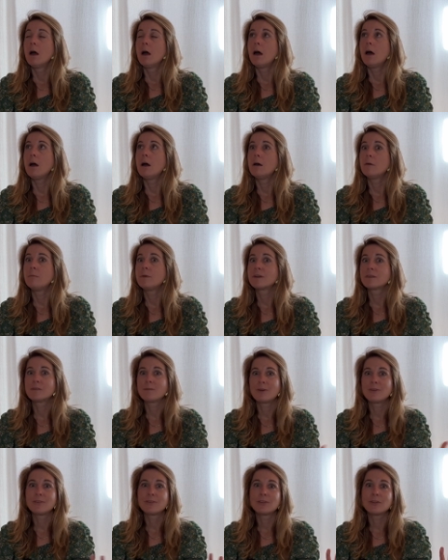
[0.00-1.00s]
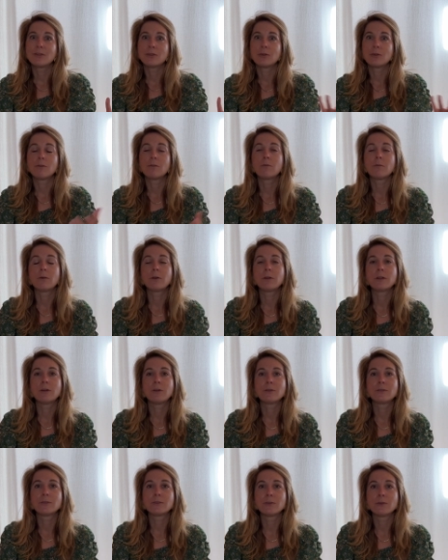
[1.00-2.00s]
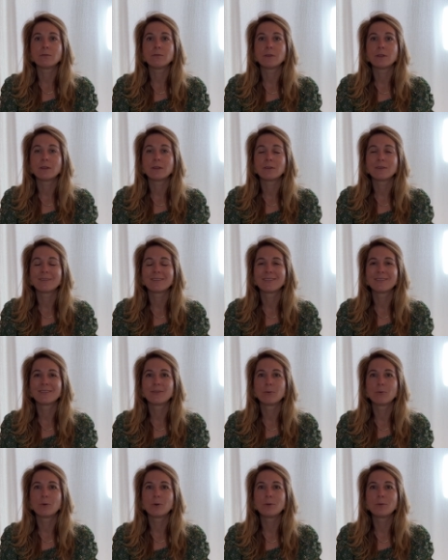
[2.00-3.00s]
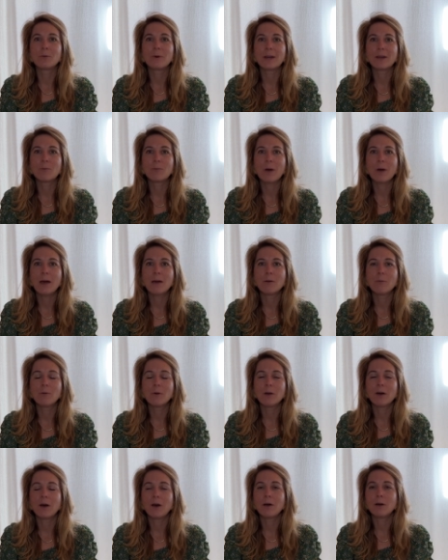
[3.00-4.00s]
Especially, if we're here surfing the World Wide Web,